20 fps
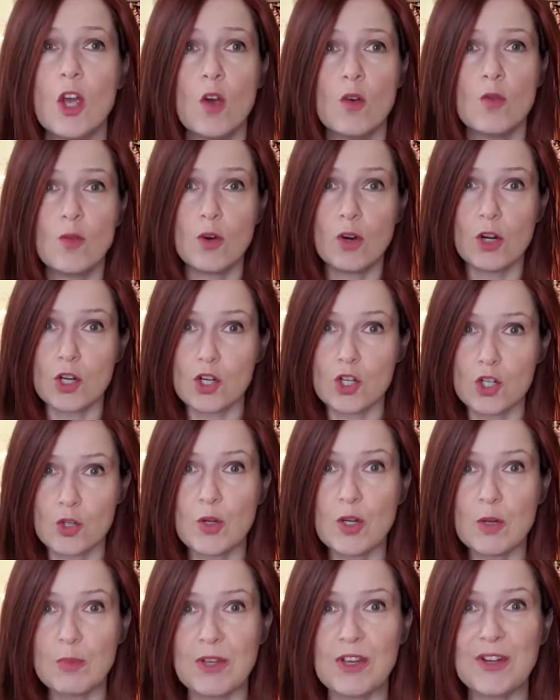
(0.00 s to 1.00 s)
for a
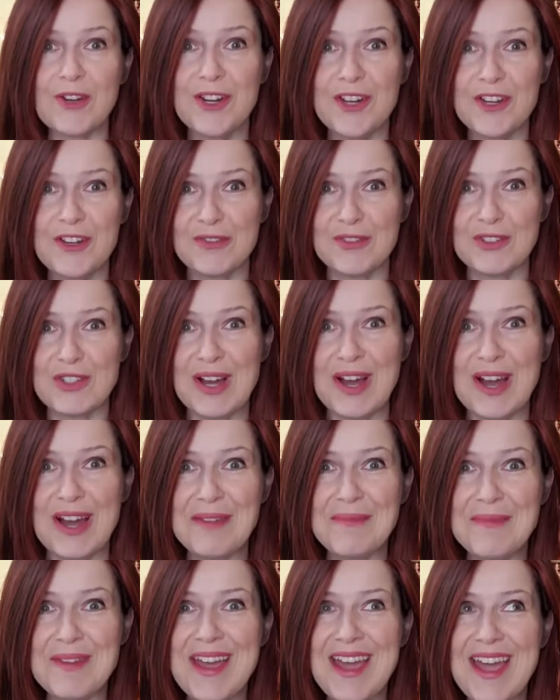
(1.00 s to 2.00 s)
short period of time,
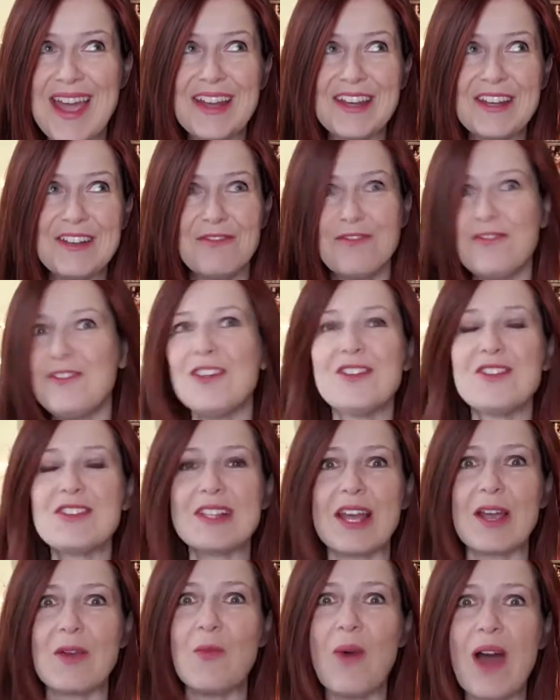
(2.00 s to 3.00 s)
and it feels
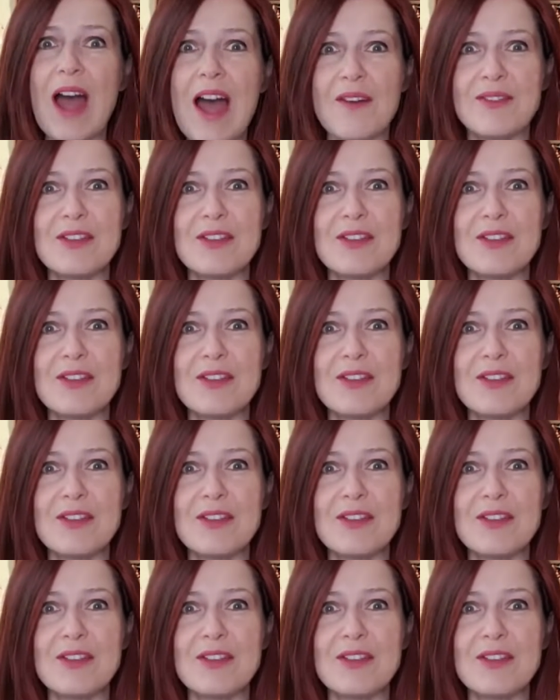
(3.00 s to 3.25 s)
like, wow,